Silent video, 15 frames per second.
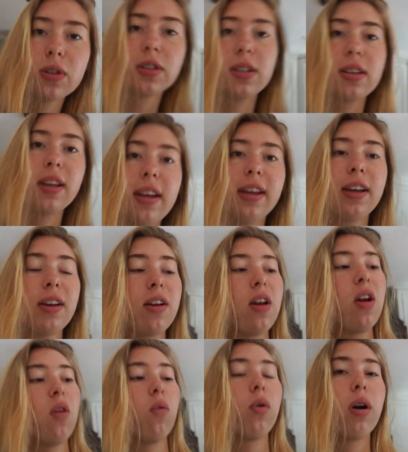this thing
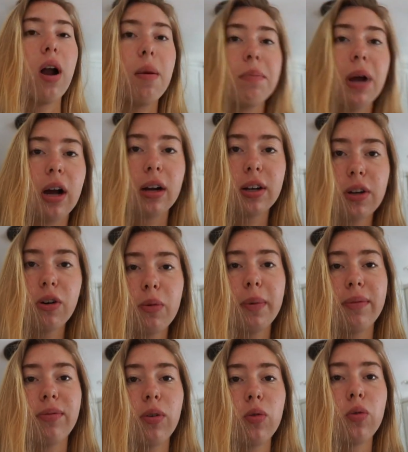where I'm not gonna go on
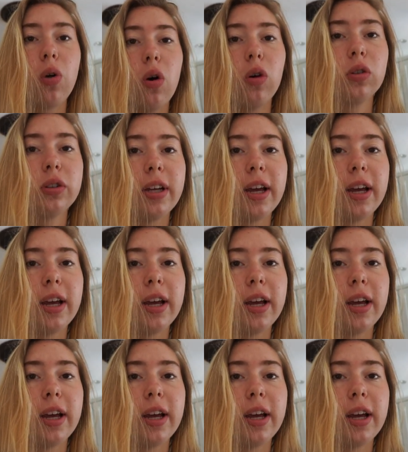my phone all